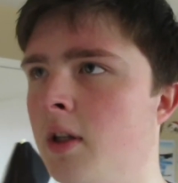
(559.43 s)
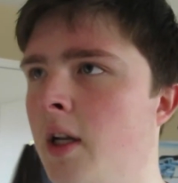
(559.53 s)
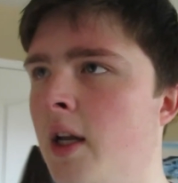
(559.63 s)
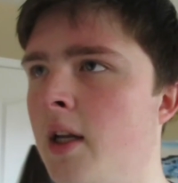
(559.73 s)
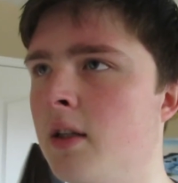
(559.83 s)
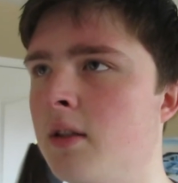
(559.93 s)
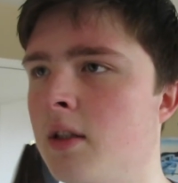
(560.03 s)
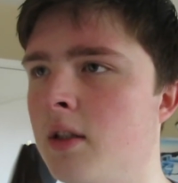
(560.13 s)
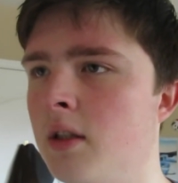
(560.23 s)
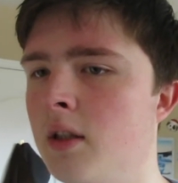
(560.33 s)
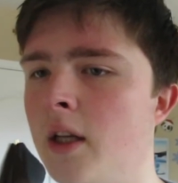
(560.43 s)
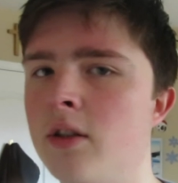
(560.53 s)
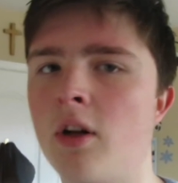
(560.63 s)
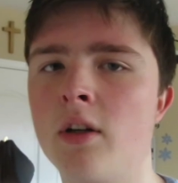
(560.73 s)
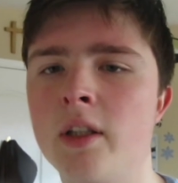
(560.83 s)
today, they
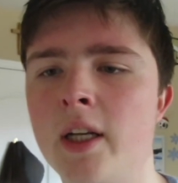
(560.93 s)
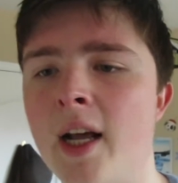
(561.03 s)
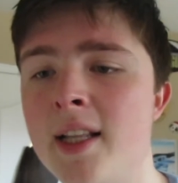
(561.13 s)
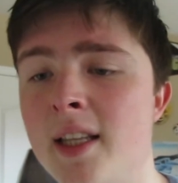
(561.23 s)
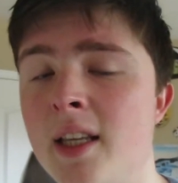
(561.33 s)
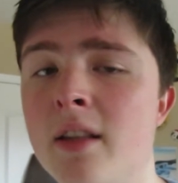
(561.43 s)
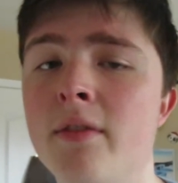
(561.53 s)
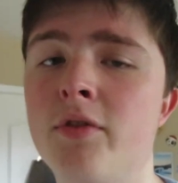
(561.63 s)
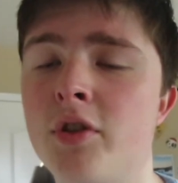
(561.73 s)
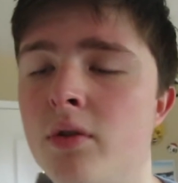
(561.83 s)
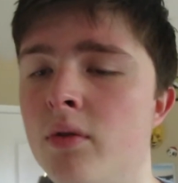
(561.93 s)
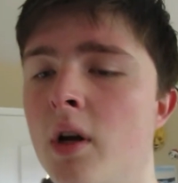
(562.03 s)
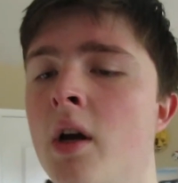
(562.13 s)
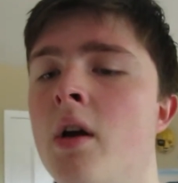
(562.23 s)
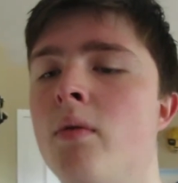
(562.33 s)
start the 19th of
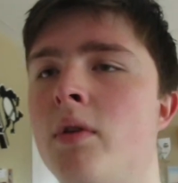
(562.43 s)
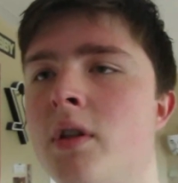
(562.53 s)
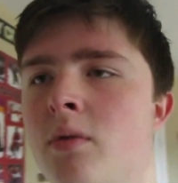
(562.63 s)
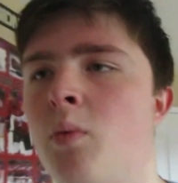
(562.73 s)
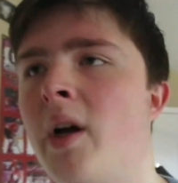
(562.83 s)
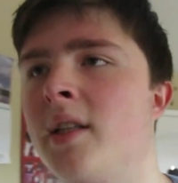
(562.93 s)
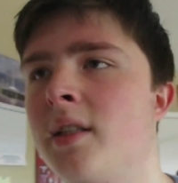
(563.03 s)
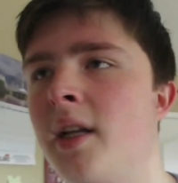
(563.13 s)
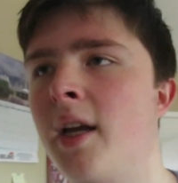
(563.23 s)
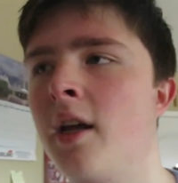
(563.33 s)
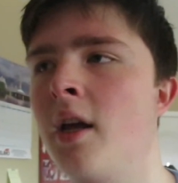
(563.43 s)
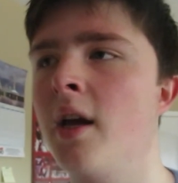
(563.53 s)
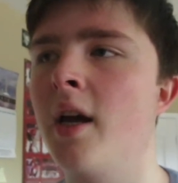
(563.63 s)
June, which is Wednesday,